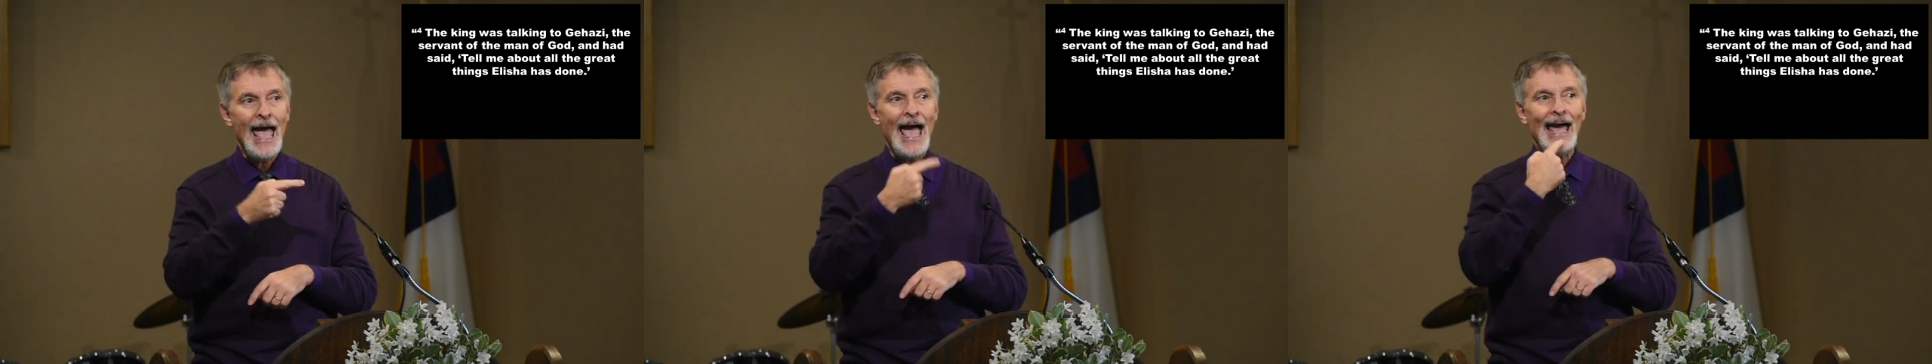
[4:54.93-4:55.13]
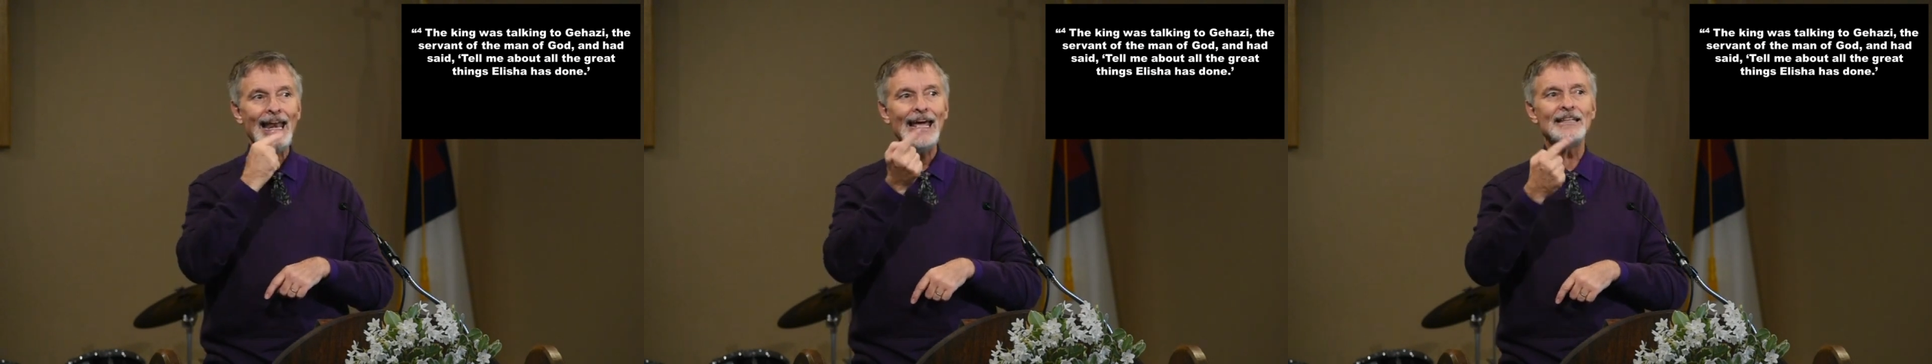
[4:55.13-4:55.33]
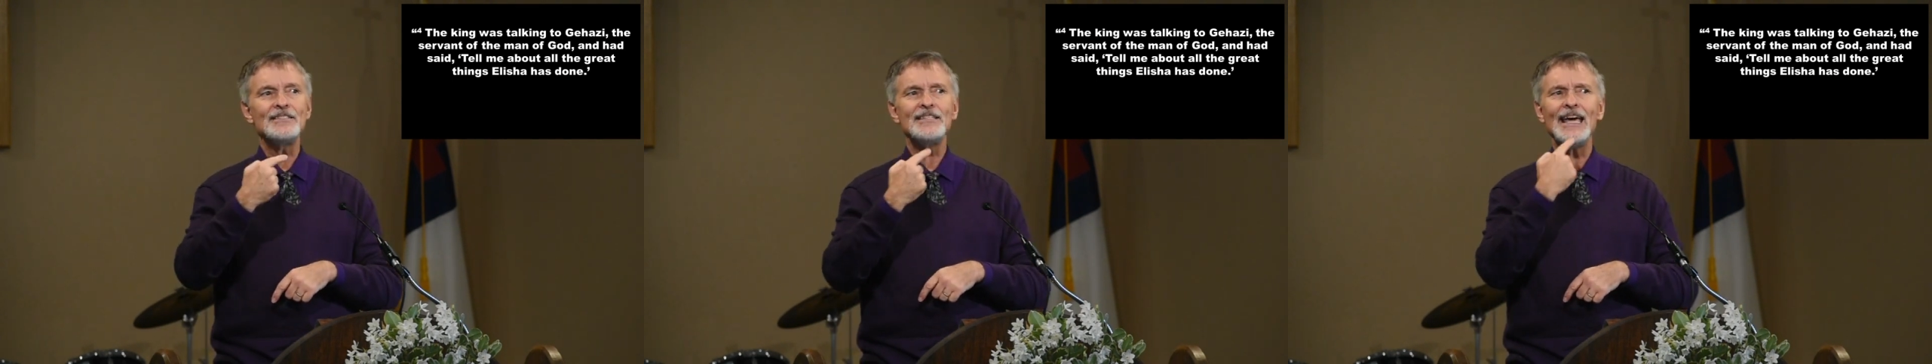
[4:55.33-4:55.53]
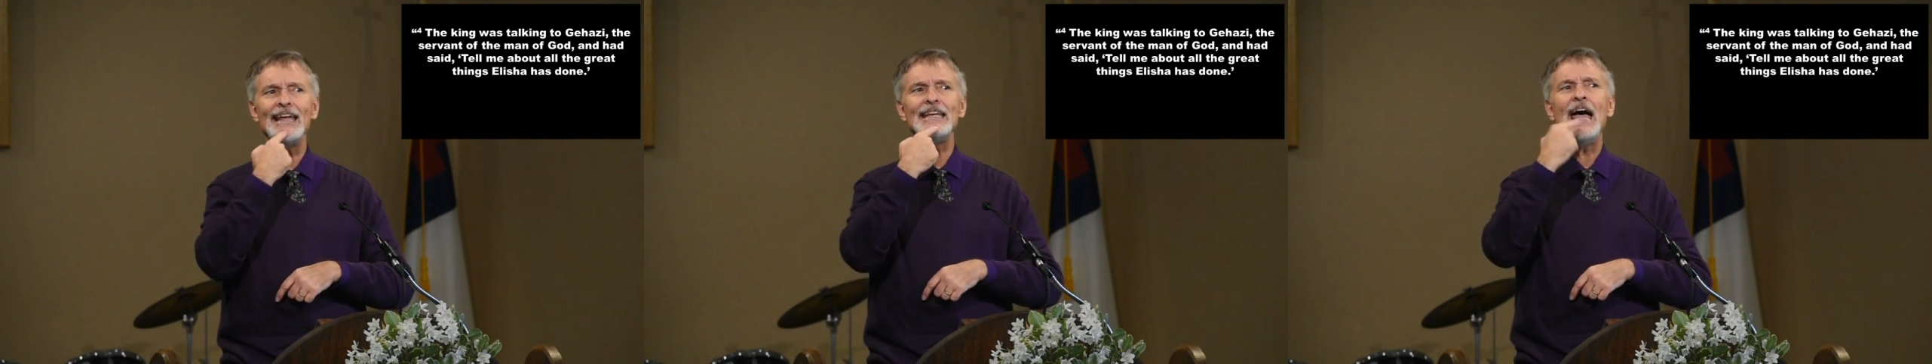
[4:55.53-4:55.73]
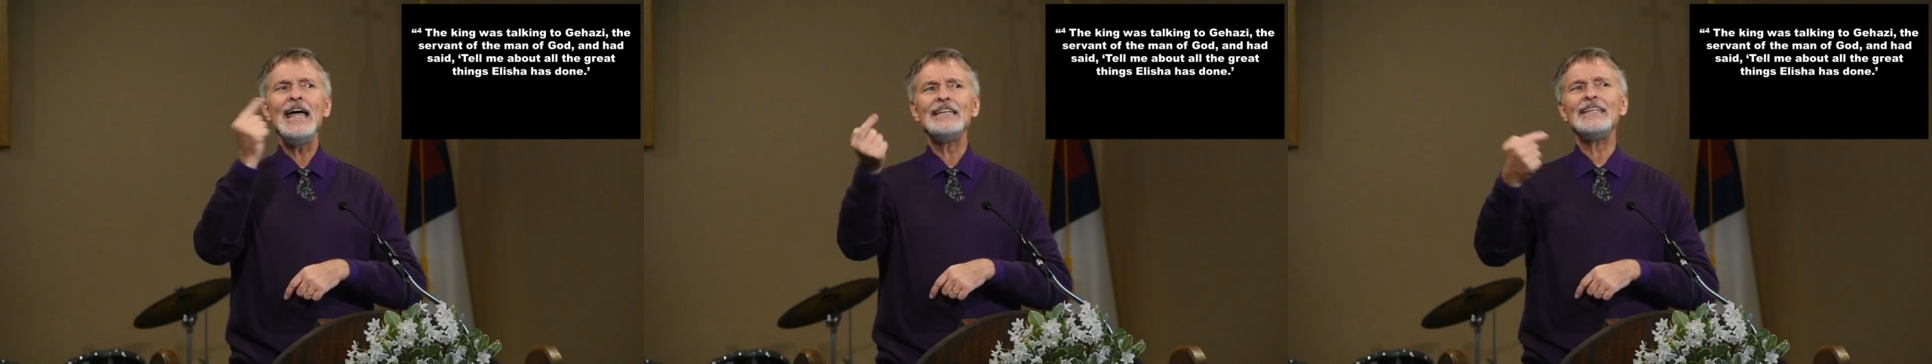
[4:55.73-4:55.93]
and had
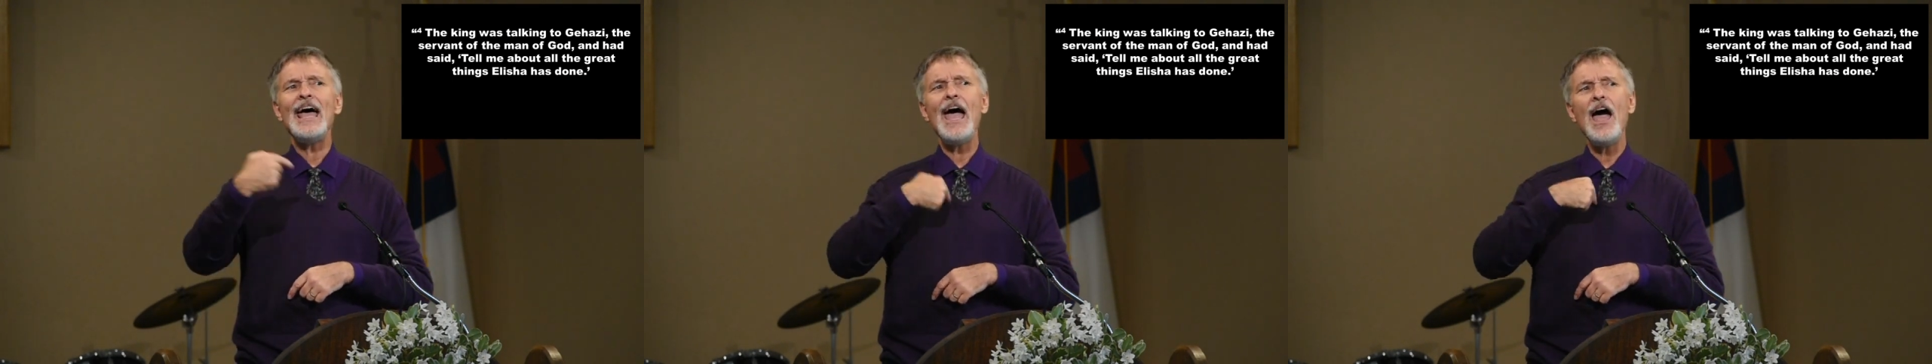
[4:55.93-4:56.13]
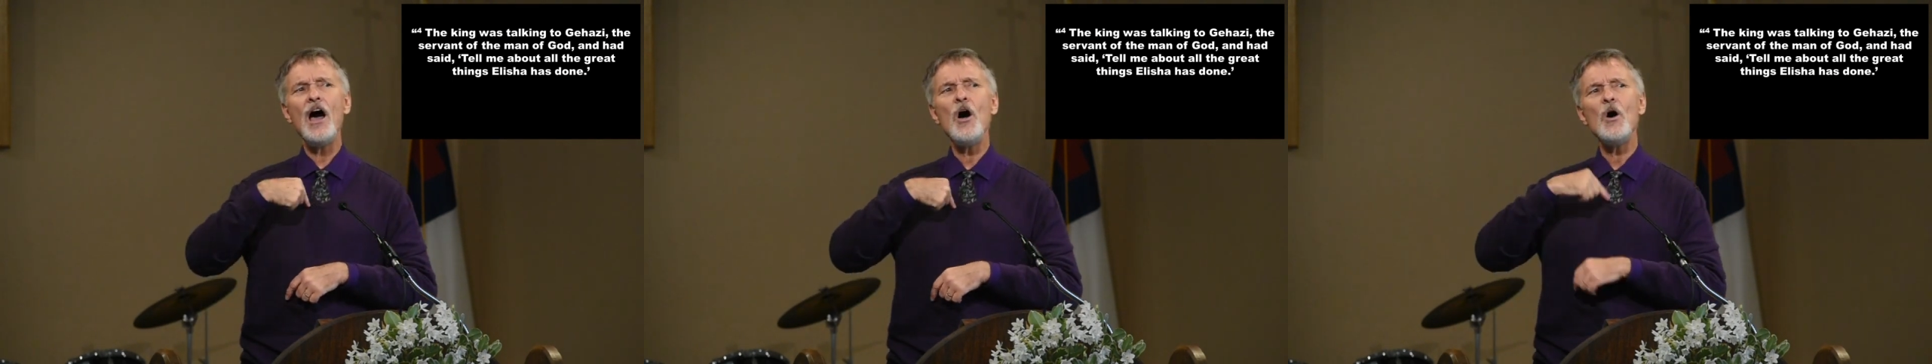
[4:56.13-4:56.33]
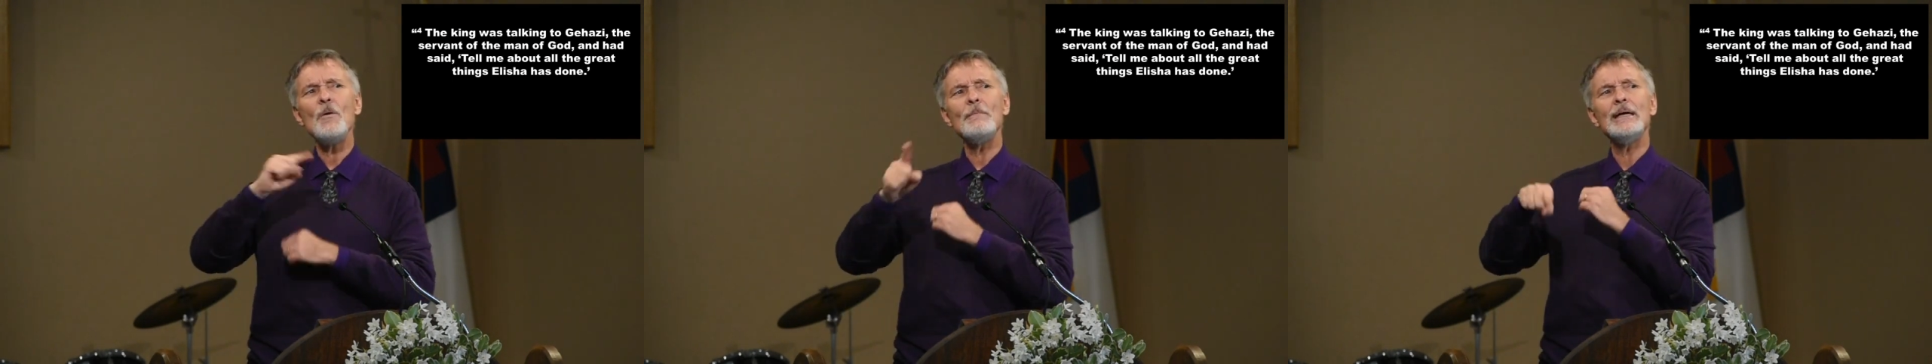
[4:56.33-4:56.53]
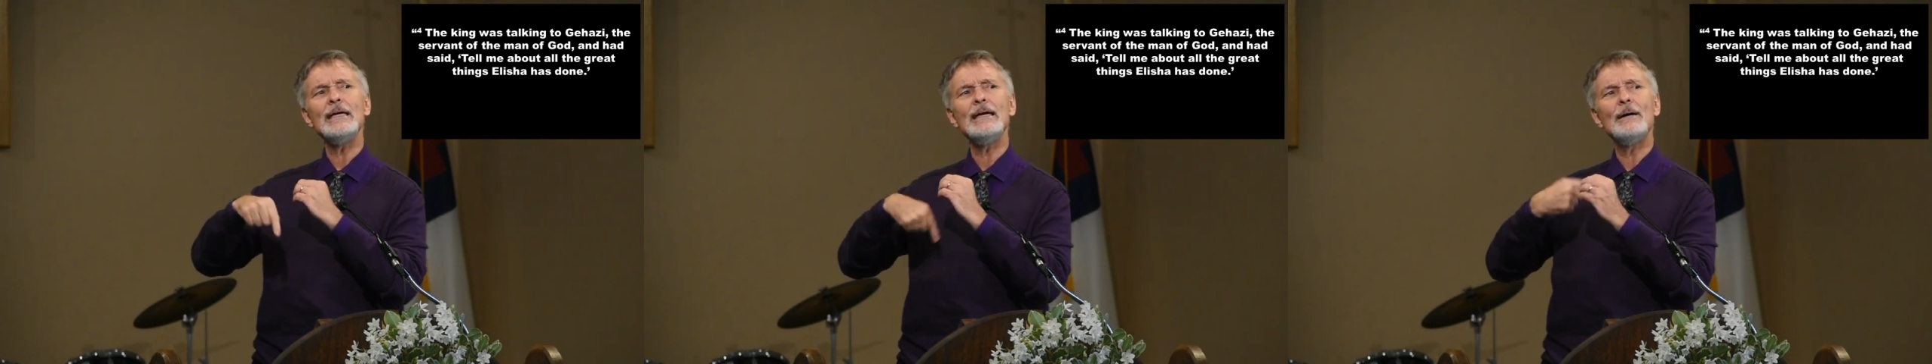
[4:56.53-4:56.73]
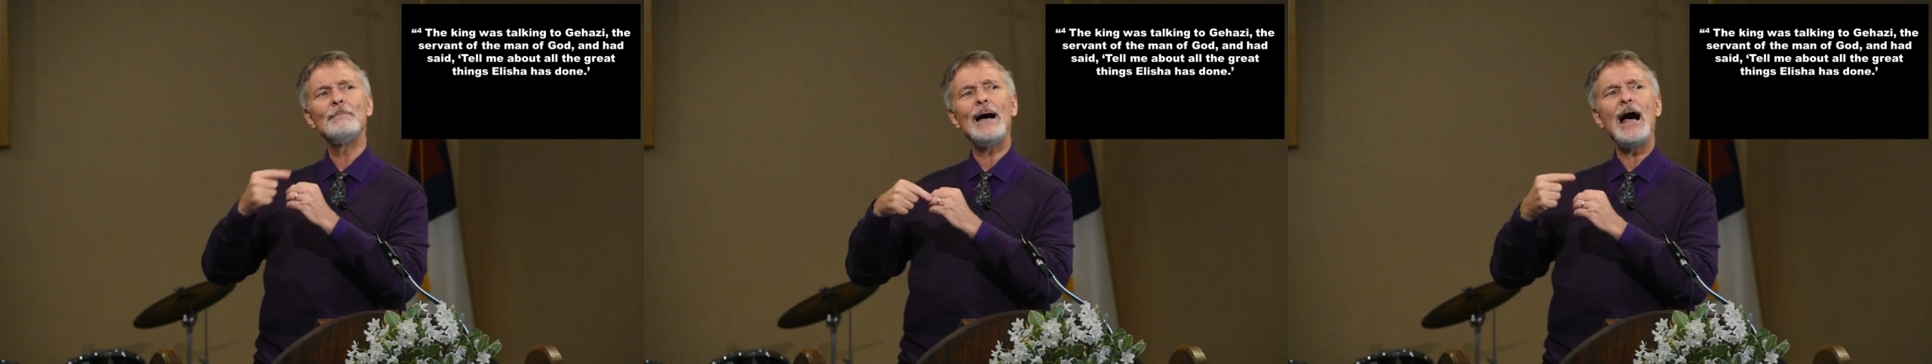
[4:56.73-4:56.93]
said, "Tell
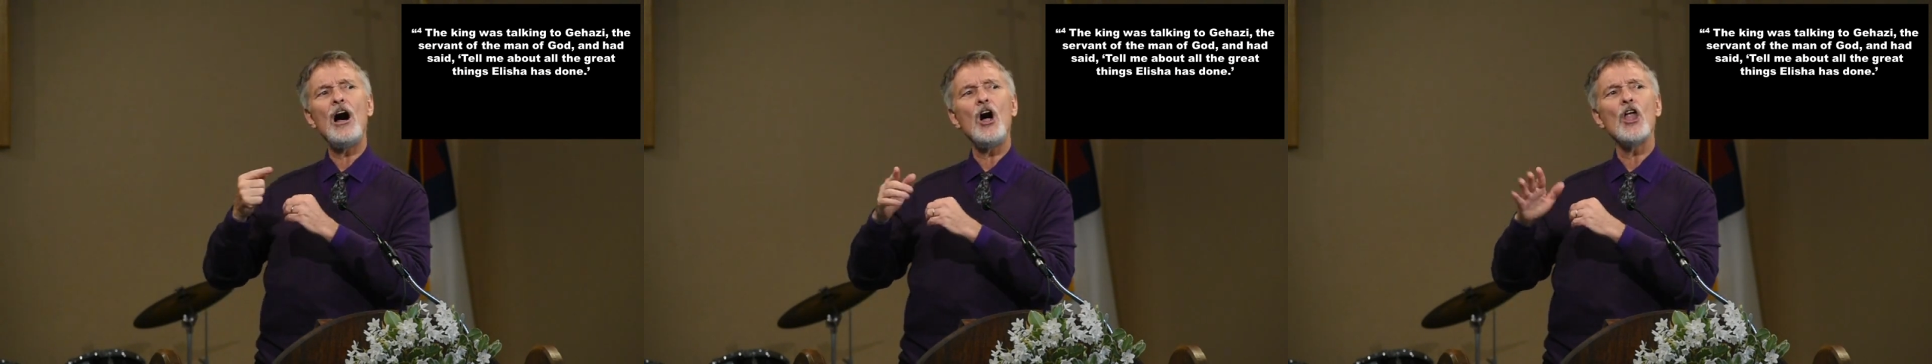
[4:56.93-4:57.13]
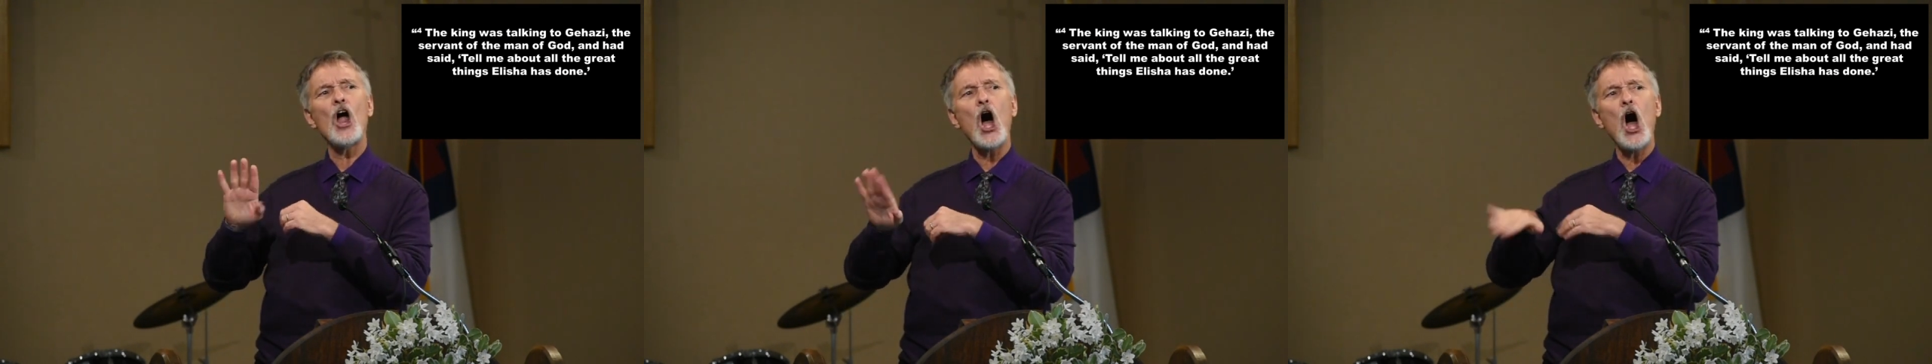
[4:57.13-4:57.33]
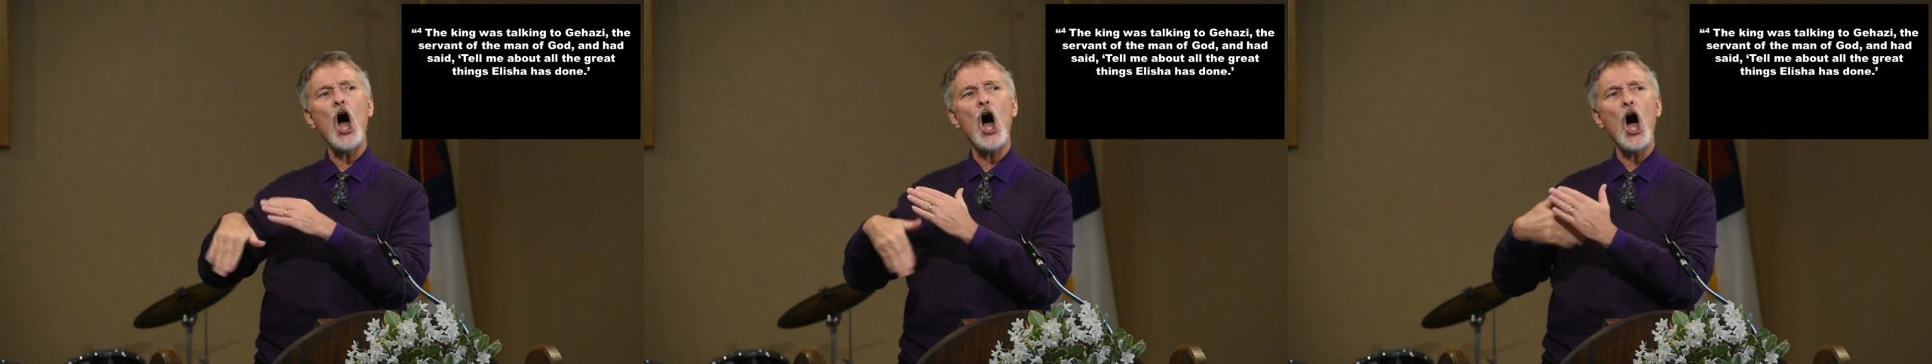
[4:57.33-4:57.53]
me about